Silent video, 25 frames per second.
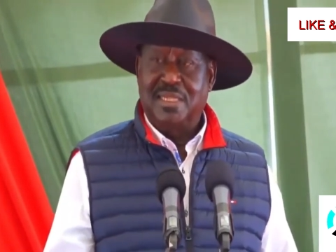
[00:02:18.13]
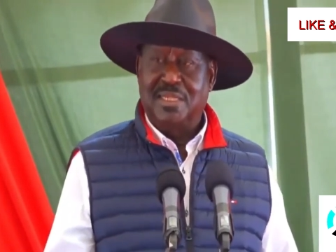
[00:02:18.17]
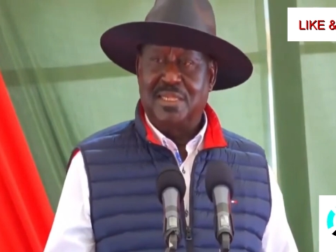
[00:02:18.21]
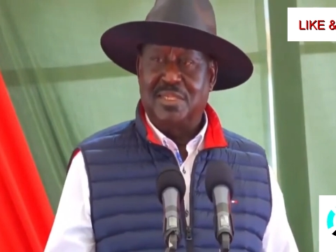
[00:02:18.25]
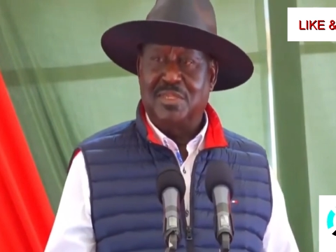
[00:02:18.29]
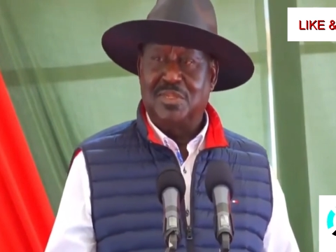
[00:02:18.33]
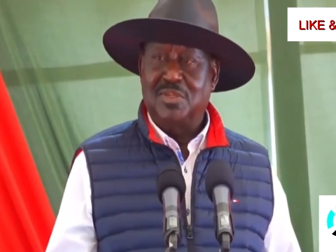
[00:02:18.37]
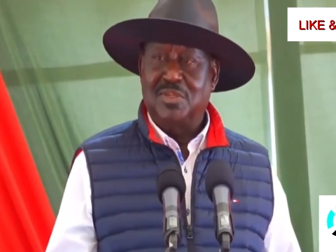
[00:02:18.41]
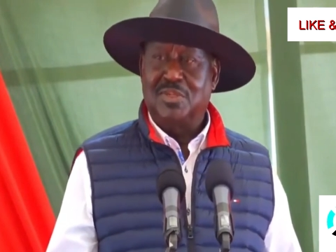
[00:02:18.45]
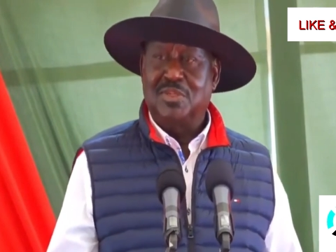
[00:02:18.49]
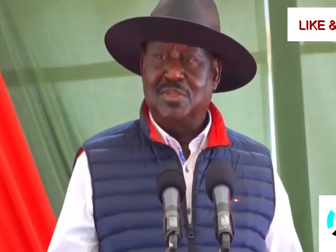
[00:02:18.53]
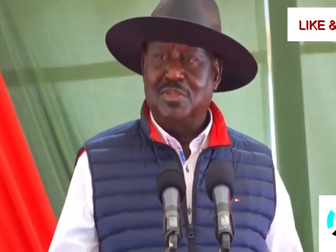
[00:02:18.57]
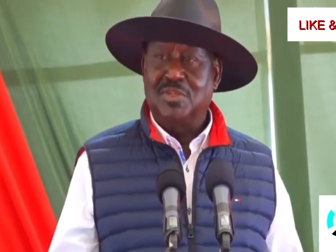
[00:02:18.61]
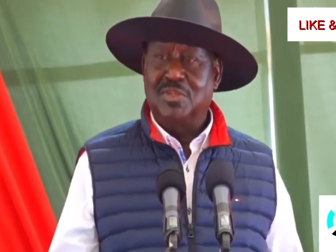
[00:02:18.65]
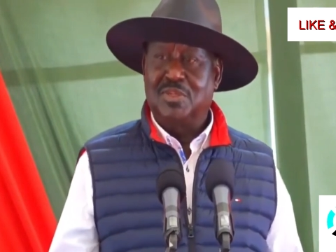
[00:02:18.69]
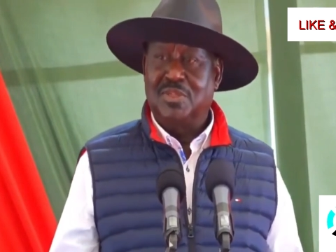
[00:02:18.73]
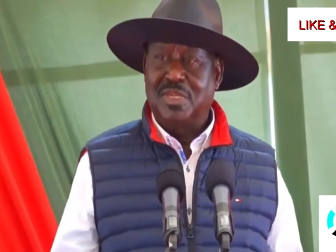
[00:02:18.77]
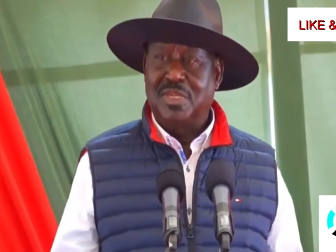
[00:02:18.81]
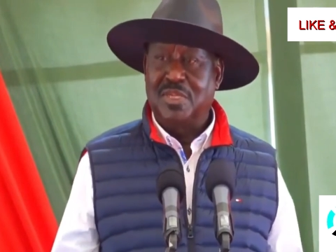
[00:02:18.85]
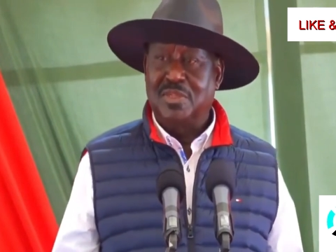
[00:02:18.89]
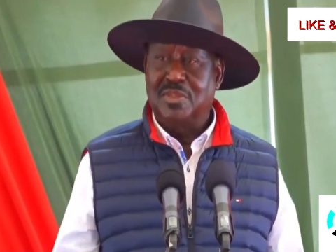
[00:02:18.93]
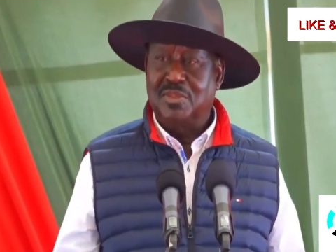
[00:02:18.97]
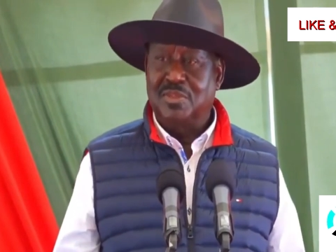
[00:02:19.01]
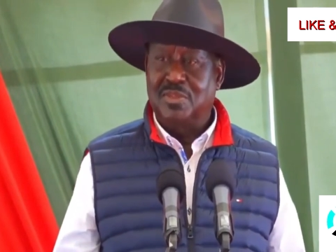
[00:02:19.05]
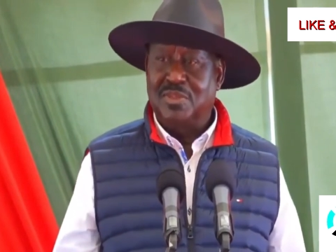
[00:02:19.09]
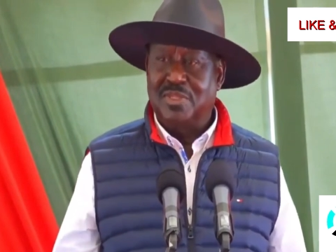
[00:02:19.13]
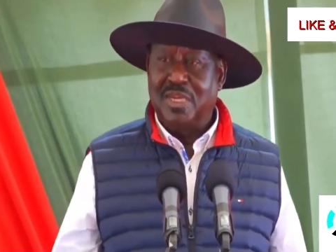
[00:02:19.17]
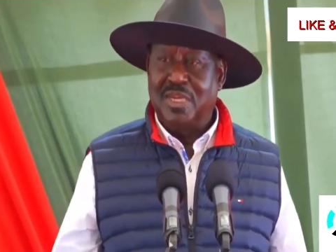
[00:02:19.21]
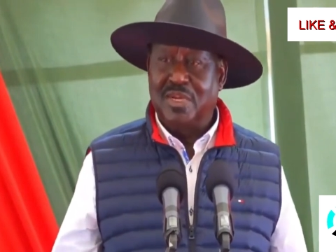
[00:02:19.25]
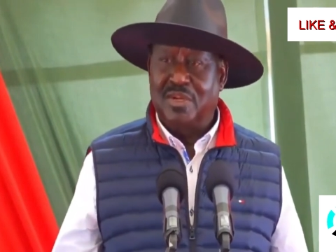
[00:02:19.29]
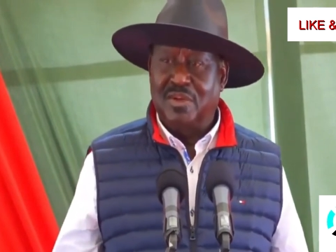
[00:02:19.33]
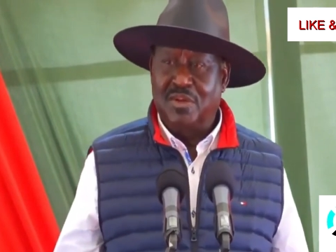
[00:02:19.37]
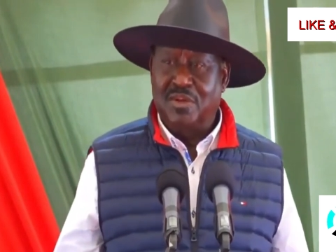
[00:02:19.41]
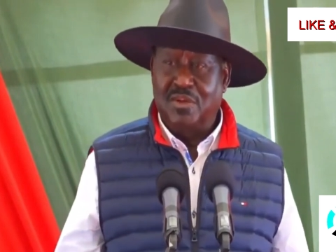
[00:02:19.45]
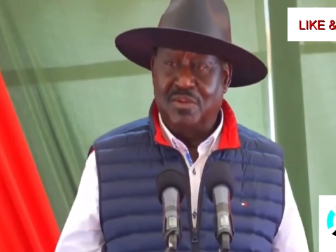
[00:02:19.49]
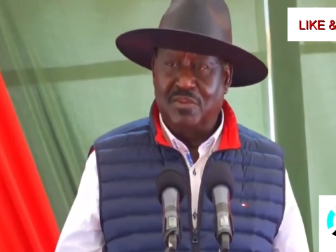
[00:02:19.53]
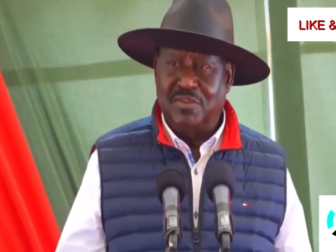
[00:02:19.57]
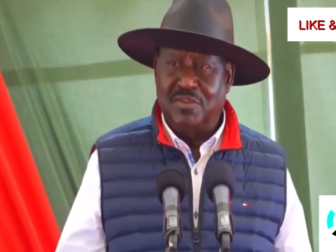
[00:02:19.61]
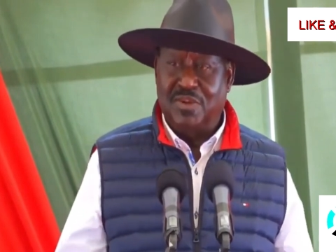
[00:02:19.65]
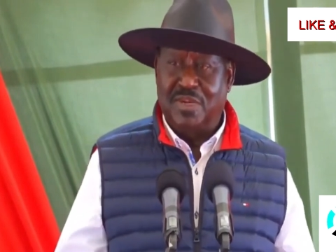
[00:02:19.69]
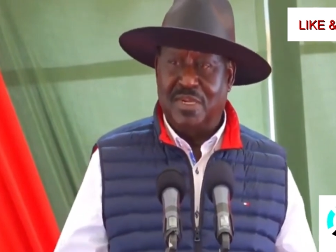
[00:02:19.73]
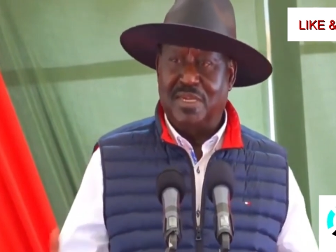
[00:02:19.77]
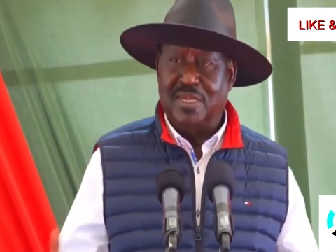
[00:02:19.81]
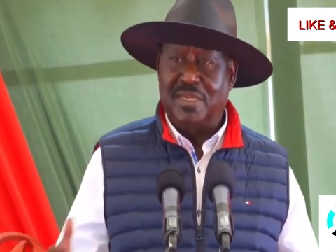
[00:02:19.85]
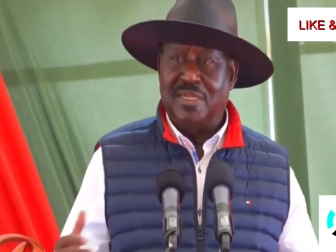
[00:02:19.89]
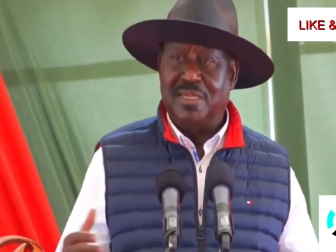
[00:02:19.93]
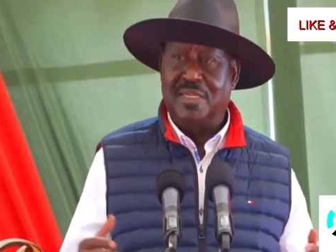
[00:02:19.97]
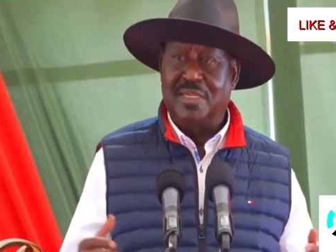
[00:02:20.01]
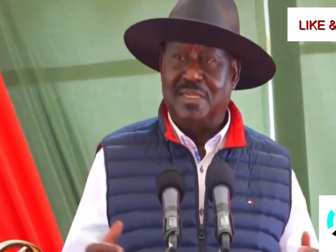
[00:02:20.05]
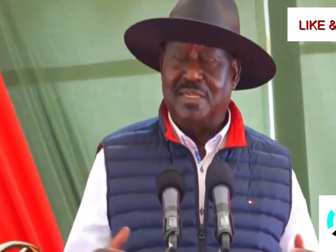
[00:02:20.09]
He's also trying to take
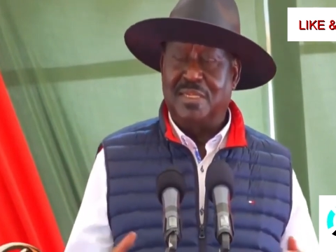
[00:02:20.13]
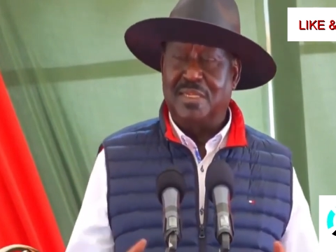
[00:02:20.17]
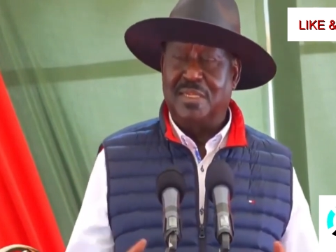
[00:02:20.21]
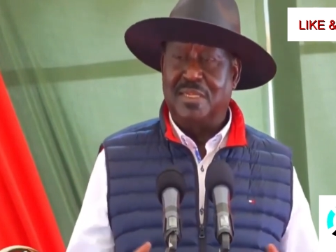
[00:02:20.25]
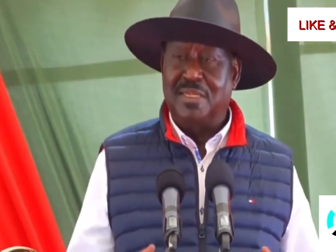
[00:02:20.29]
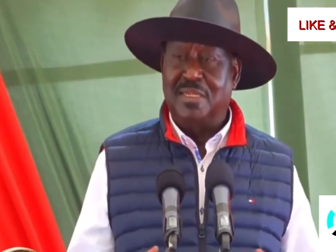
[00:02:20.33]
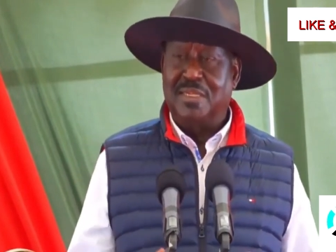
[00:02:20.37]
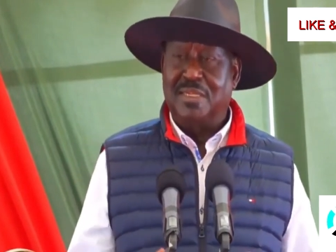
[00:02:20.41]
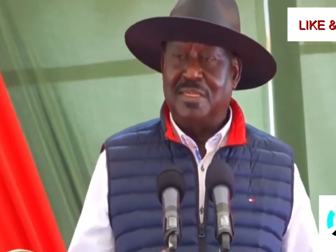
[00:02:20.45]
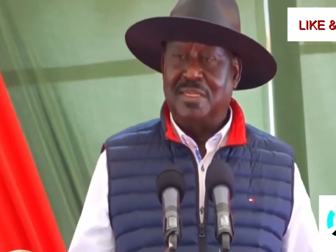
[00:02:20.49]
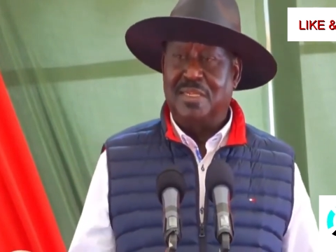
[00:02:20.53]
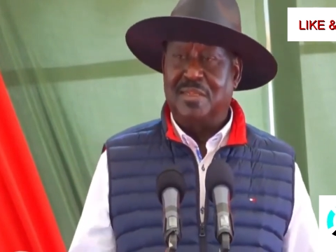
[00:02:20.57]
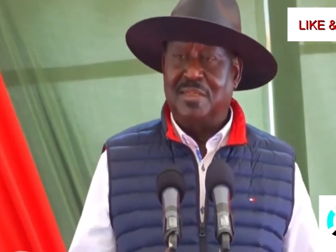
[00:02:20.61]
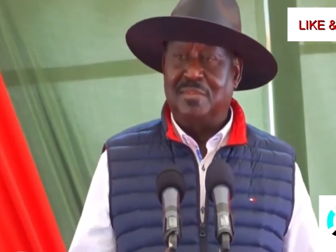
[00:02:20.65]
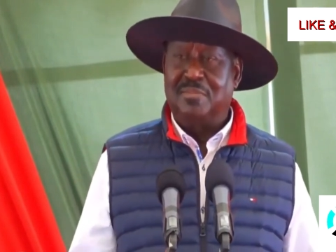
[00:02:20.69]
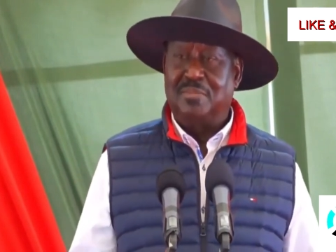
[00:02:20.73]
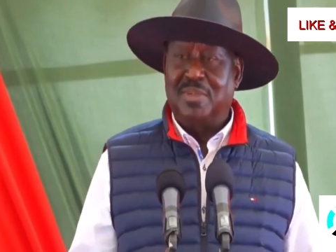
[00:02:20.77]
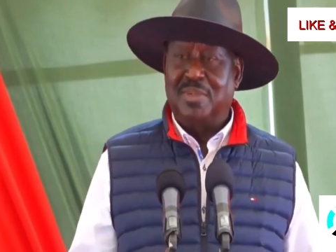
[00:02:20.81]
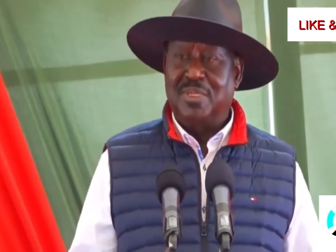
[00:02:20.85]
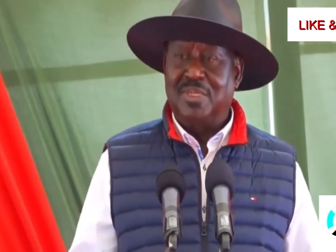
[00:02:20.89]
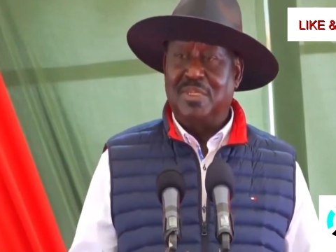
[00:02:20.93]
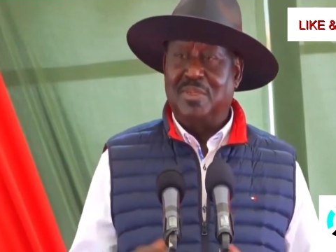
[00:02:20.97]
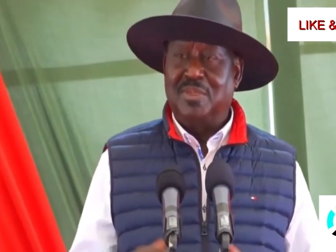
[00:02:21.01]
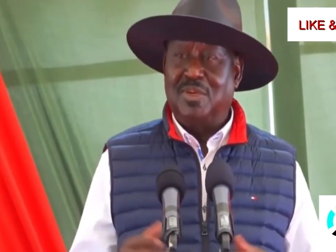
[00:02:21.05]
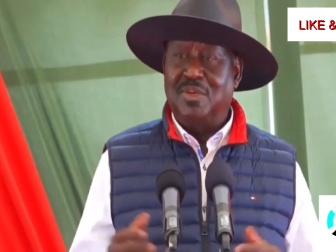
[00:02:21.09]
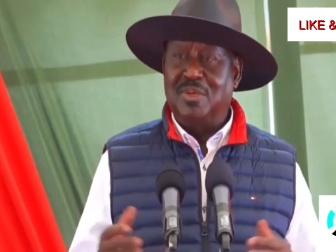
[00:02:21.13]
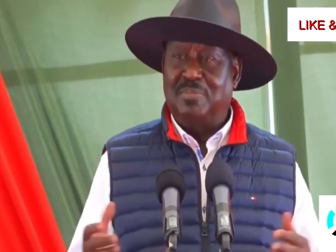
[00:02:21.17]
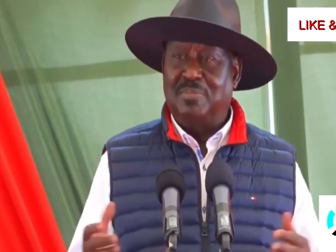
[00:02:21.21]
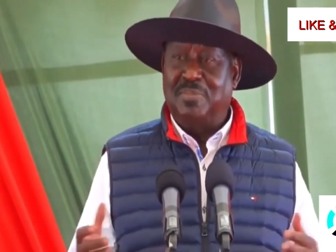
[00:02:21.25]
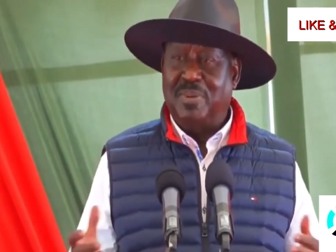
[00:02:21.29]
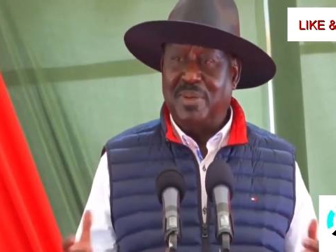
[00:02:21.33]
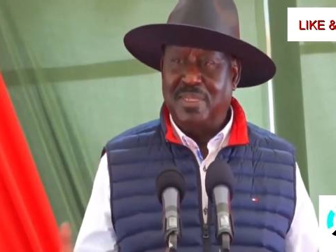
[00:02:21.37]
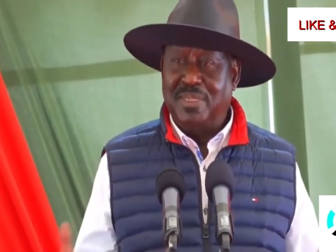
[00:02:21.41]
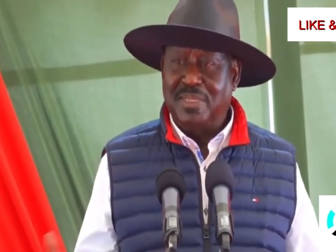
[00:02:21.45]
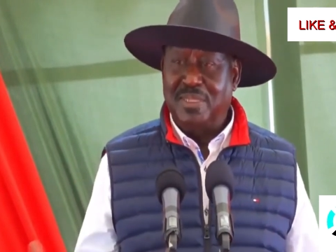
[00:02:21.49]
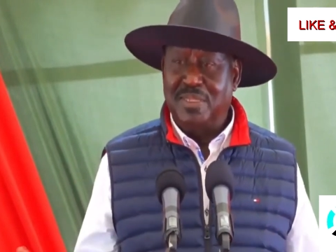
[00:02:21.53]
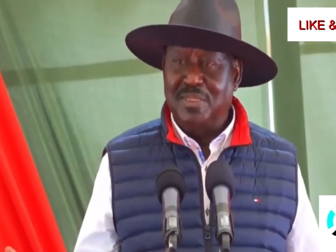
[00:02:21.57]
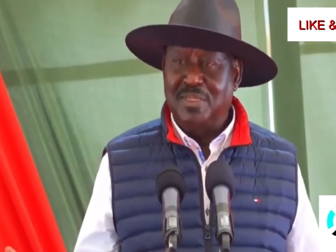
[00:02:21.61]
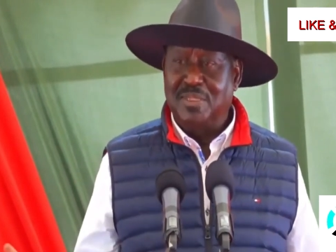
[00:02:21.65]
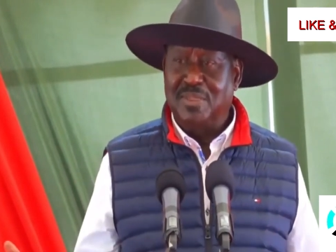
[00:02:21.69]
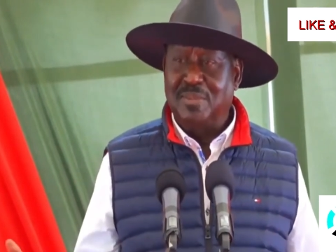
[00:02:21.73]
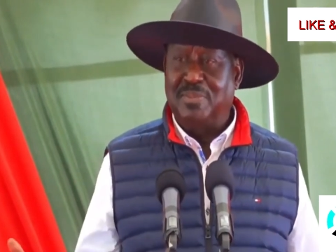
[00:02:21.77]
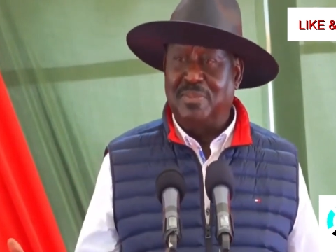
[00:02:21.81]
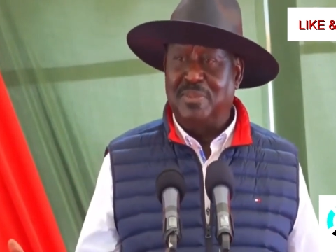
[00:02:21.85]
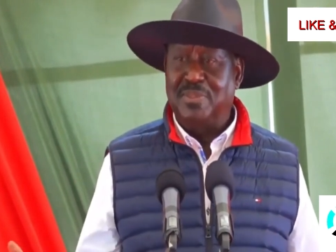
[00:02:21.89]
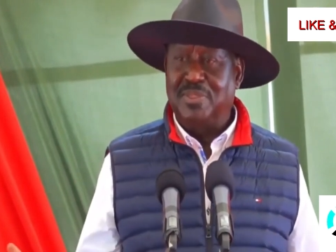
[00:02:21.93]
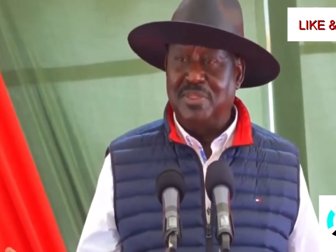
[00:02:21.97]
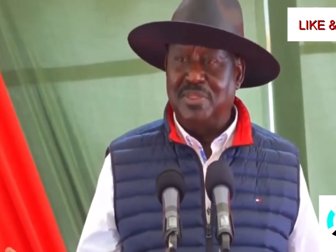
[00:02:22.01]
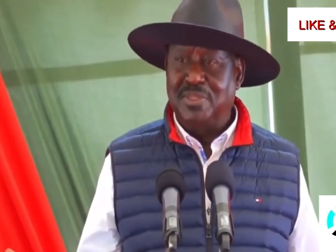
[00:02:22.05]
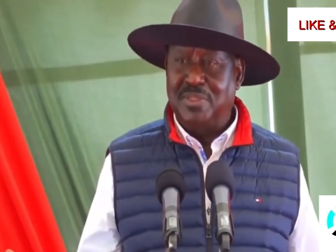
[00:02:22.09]
over political parties
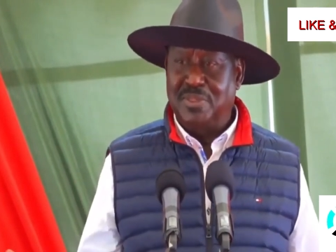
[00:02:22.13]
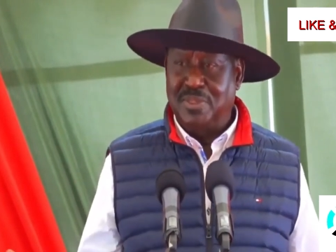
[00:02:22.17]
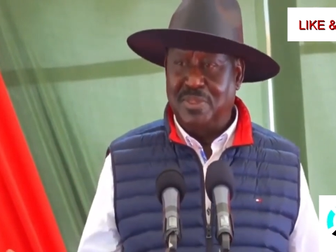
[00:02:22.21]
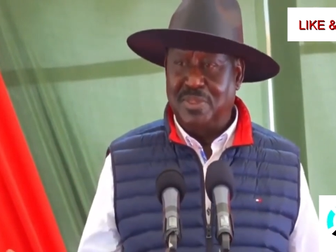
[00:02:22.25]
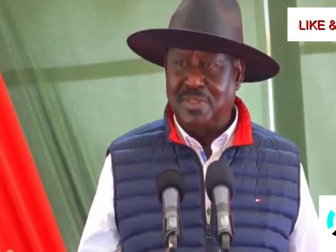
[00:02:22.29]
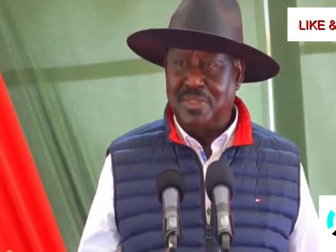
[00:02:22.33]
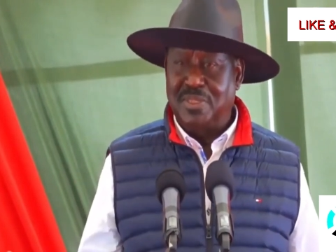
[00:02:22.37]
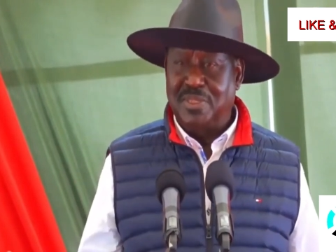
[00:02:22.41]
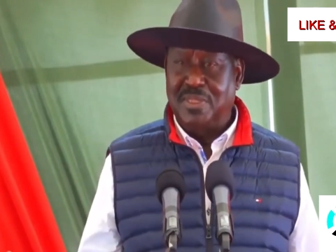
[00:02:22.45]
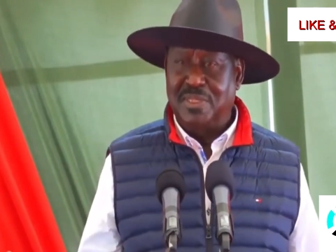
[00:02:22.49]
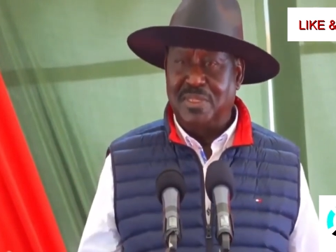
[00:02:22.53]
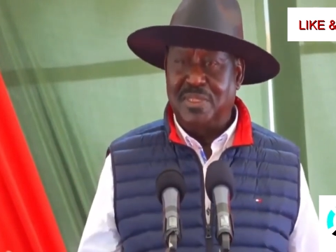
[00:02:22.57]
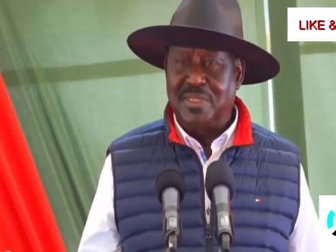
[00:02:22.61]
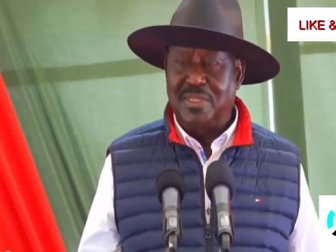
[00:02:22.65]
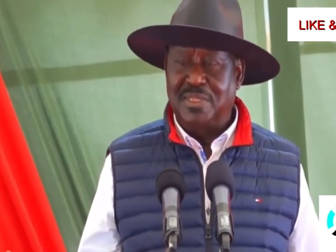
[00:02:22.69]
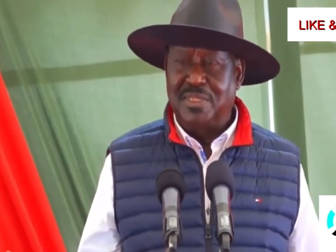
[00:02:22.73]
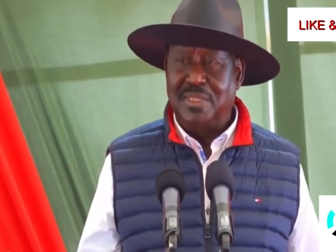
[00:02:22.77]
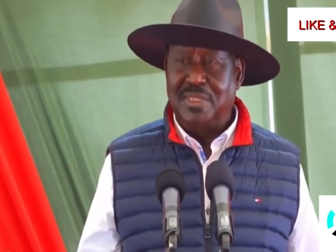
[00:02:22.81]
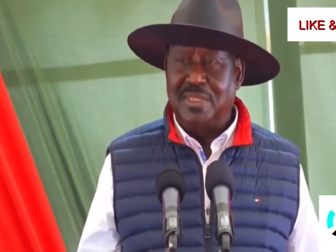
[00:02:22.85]
in the opposition.